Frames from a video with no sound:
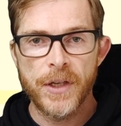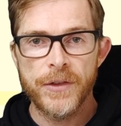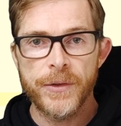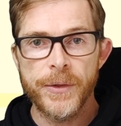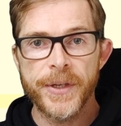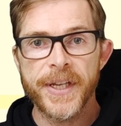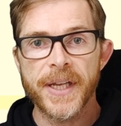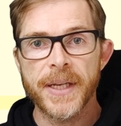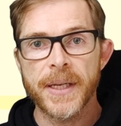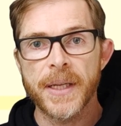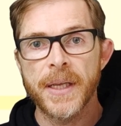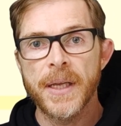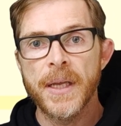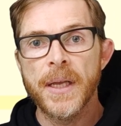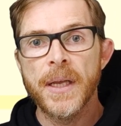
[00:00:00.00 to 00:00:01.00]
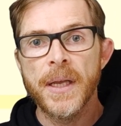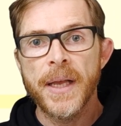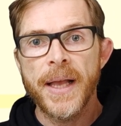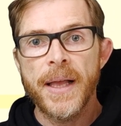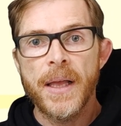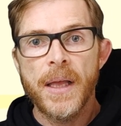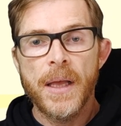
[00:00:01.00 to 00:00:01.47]
So you can
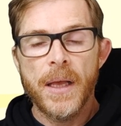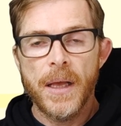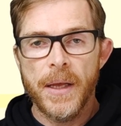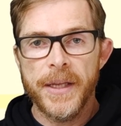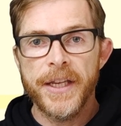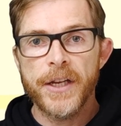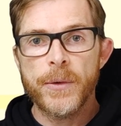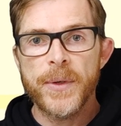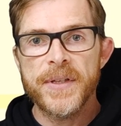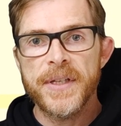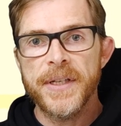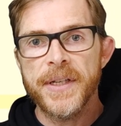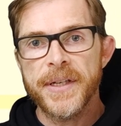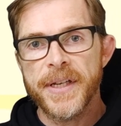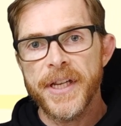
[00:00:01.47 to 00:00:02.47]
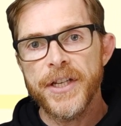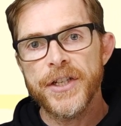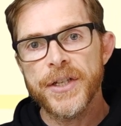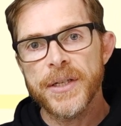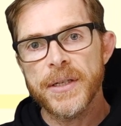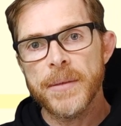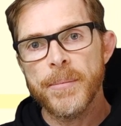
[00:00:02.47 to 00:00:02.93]
increase
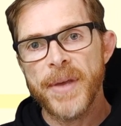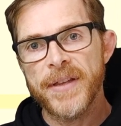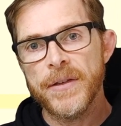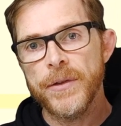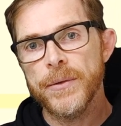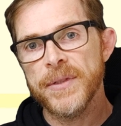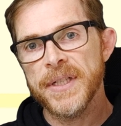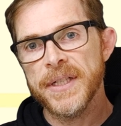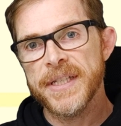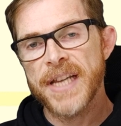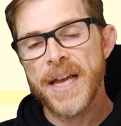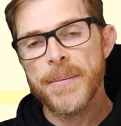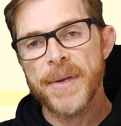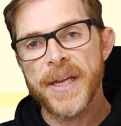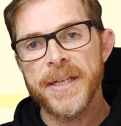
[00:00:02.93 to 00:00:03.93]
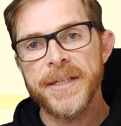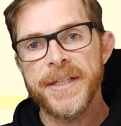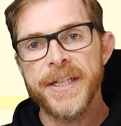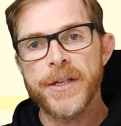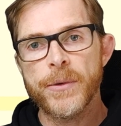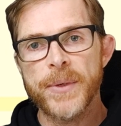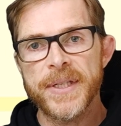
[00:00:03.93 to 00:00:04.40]
indentation by using tab and
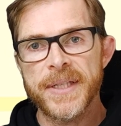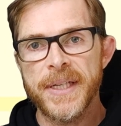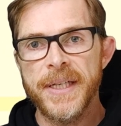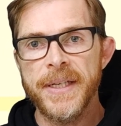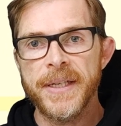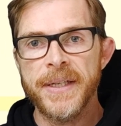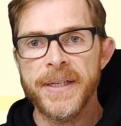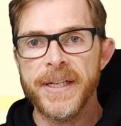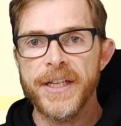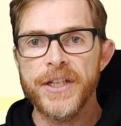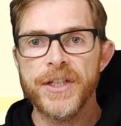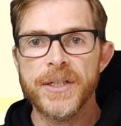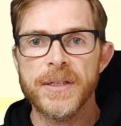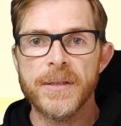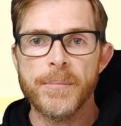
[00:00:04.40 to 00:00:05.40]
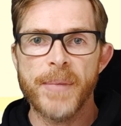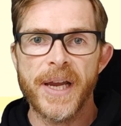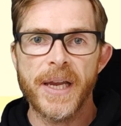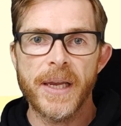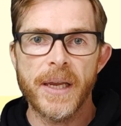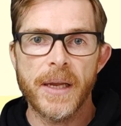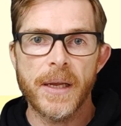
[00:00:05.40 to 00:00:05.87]
decrease indentation by